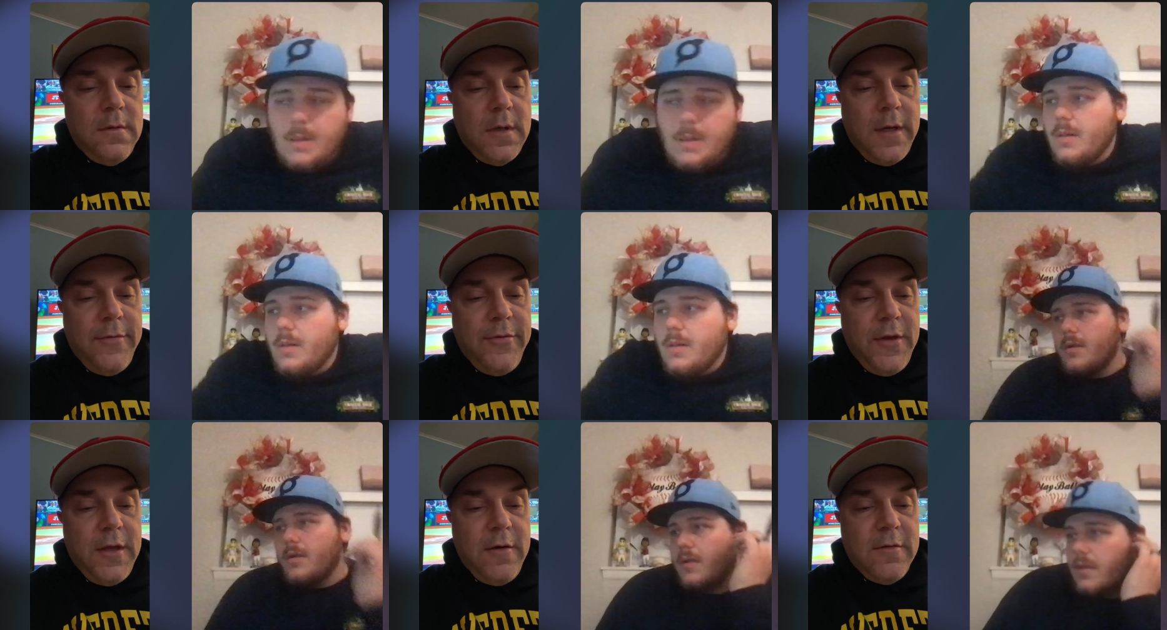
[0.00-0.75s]
Speaker 1: I
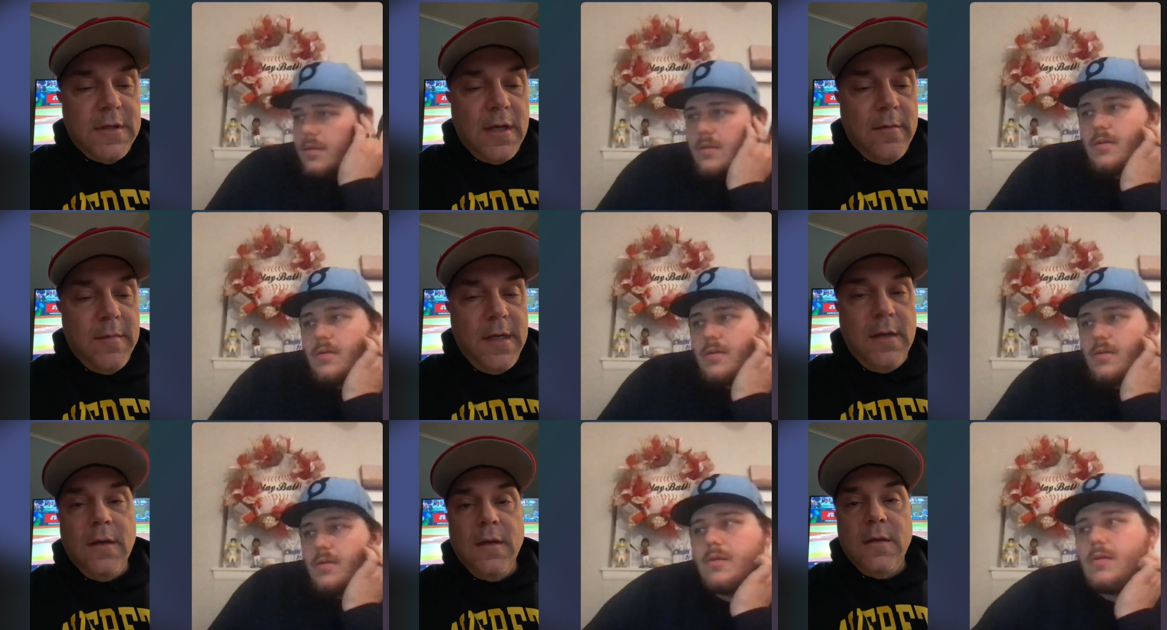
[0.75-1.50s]
think you're telling me
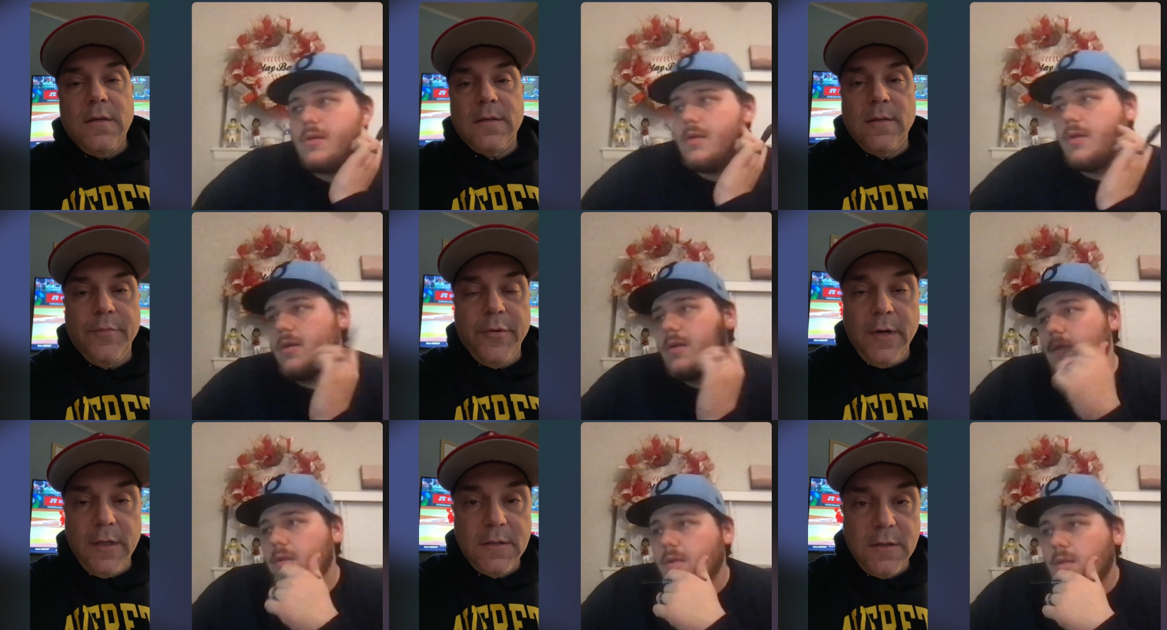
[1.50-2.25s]
some
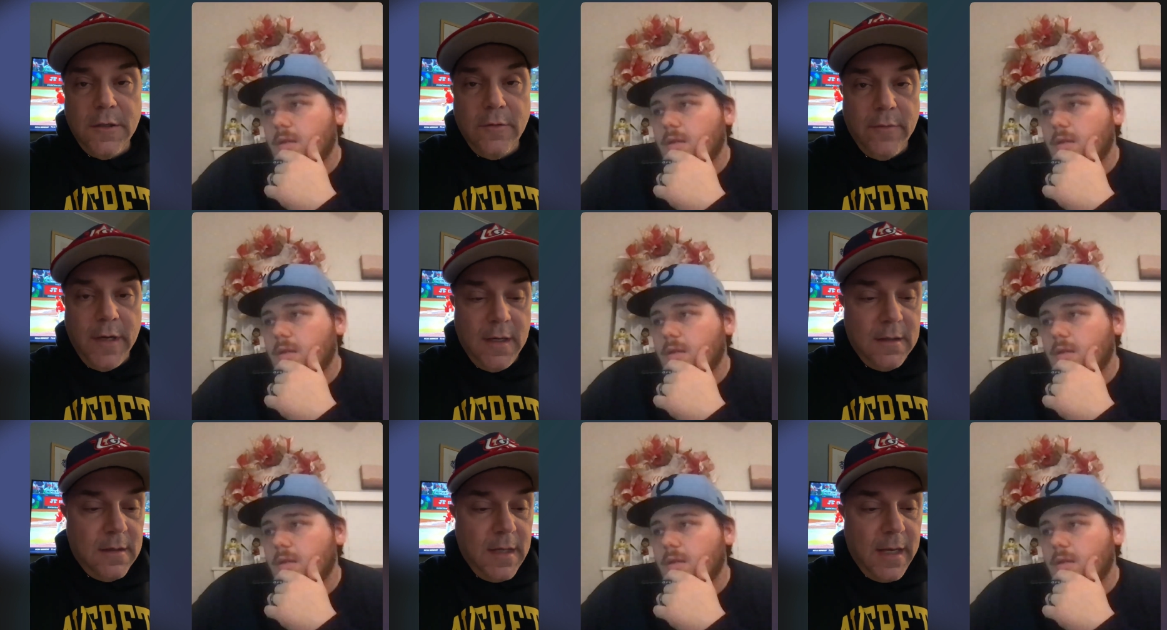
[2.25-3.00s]
prediction you
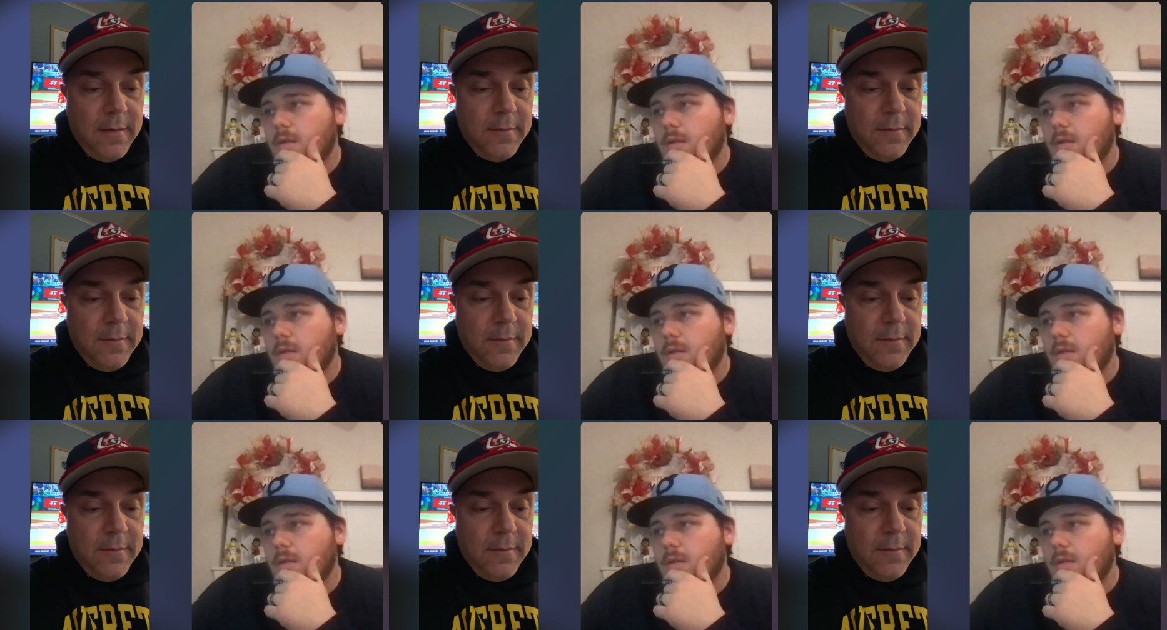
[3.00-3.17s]
read had